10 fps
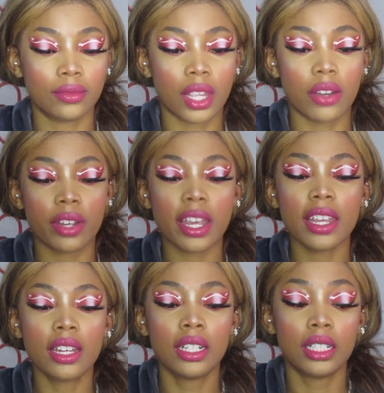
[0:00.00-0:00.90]
Okay,
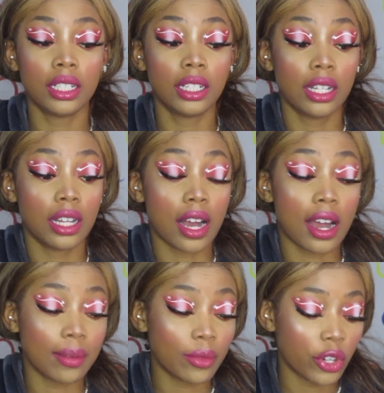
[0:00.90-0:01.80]

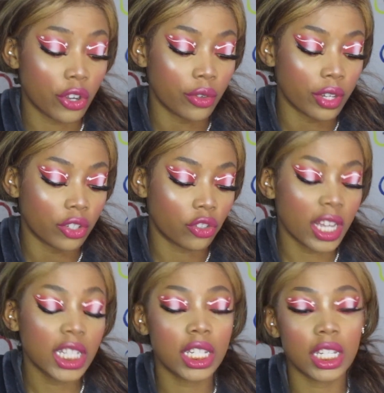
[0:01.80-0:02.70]
I'm gonna go get
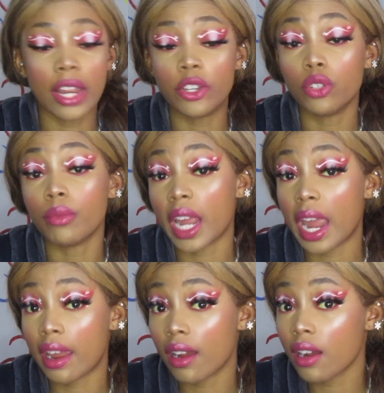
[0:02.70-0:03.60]
dressed and do my
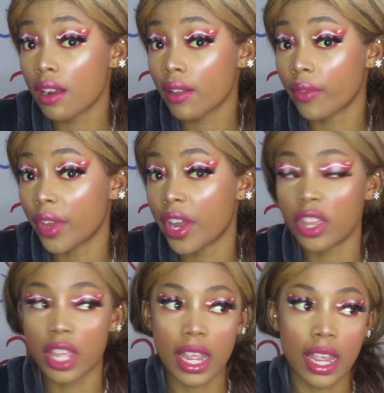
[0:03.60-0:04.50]
hair, and
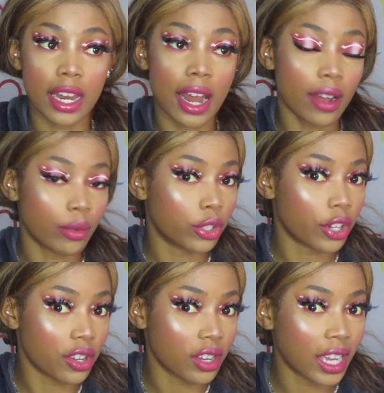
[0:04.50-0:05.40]
then I will show
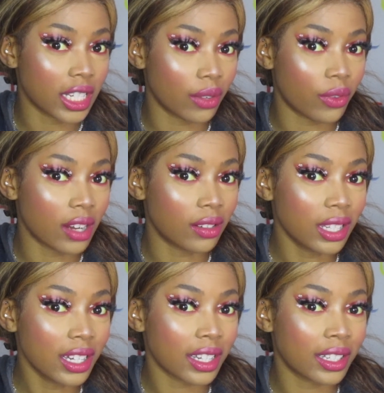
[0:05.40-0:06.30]
you guys the final look.